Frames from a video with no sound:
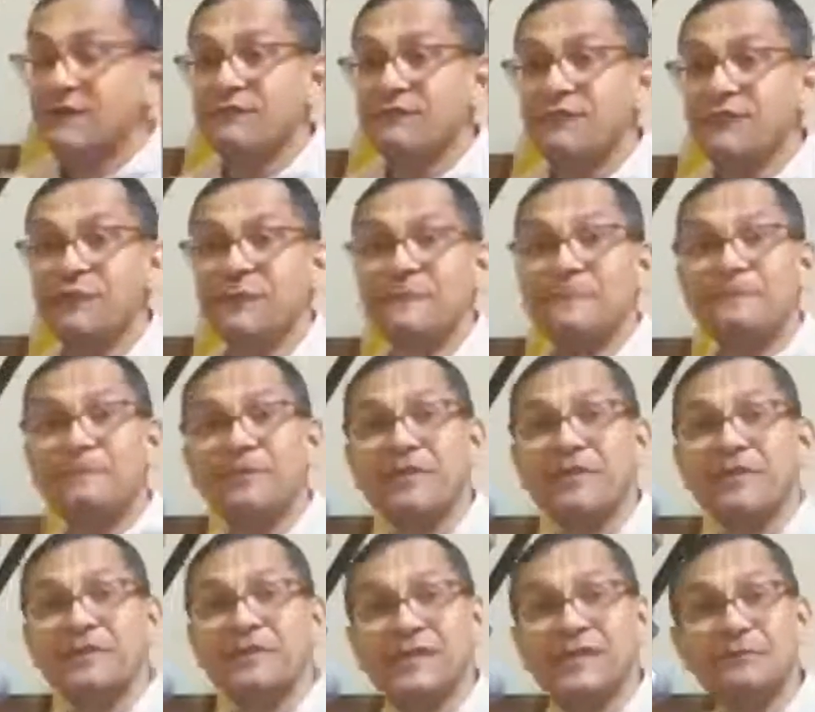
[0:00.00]

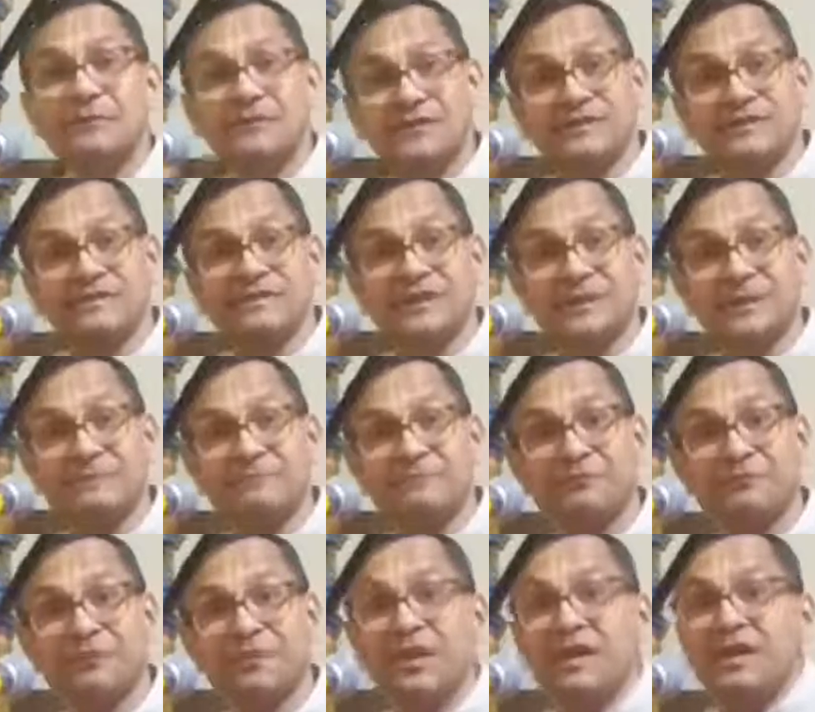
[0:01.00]
effort, then he was listening.
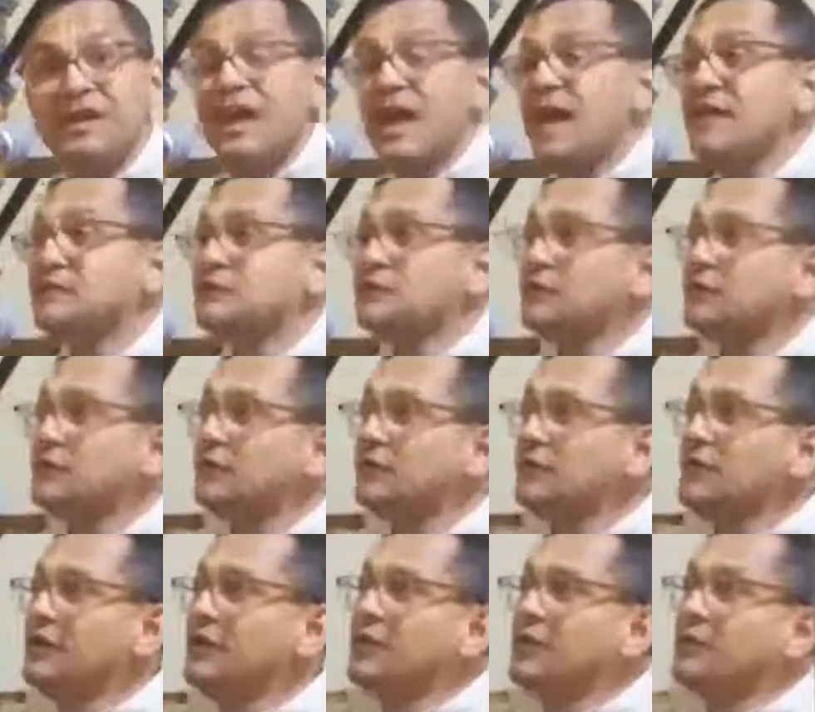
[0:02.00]
And
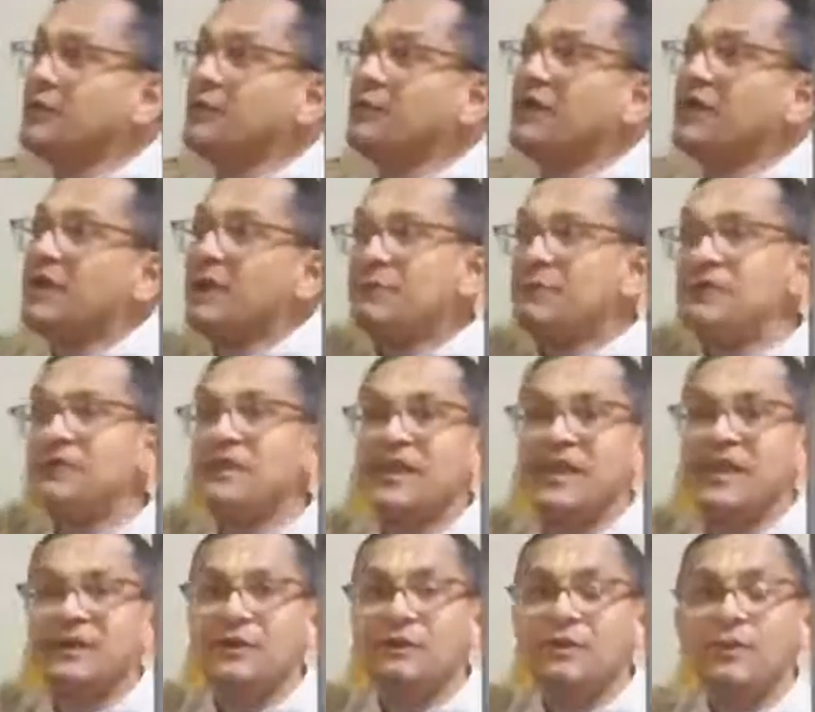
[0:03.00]
so when we
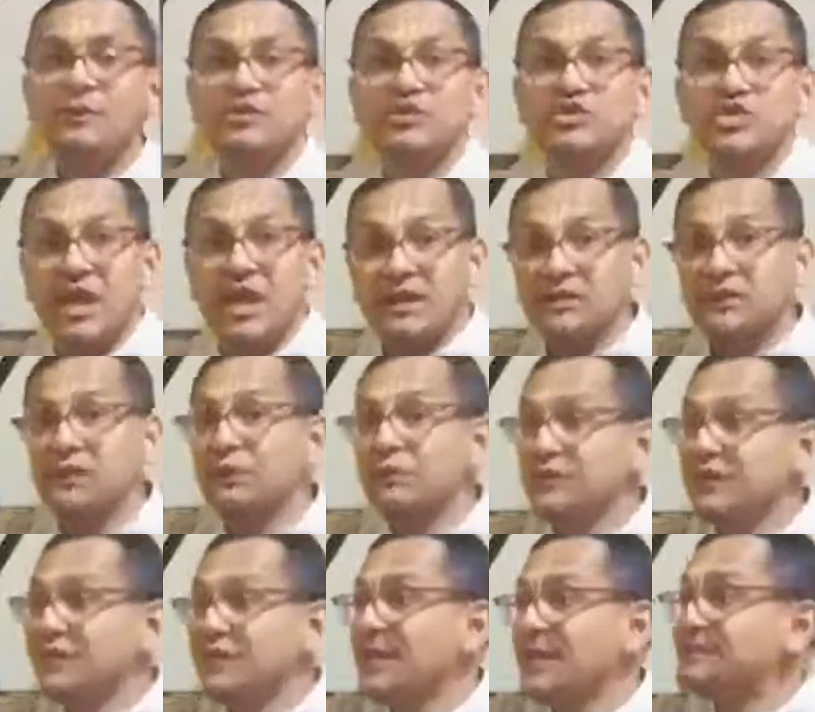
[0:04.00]
communicate or when we chant the holy
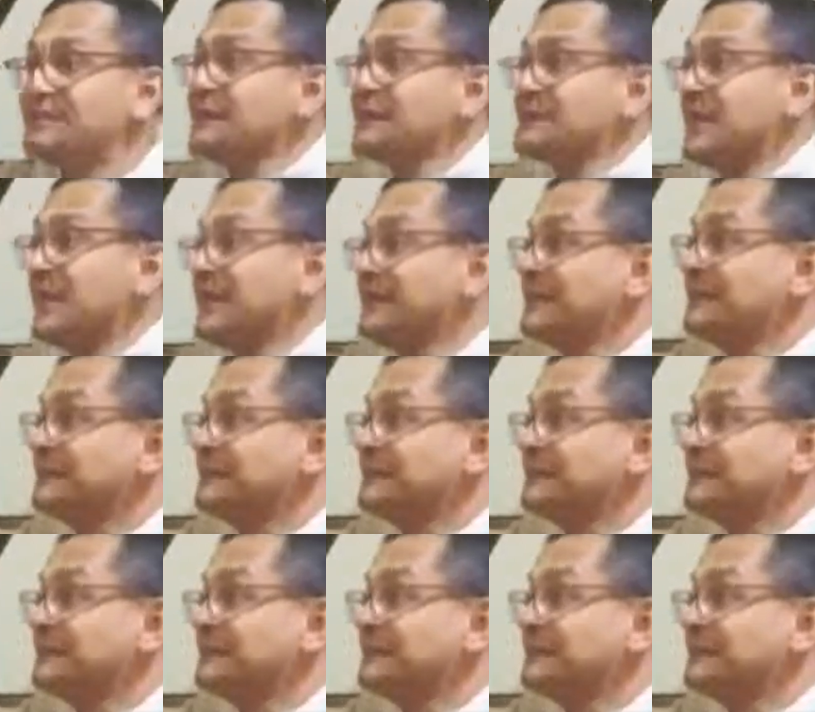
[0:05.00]
names outside,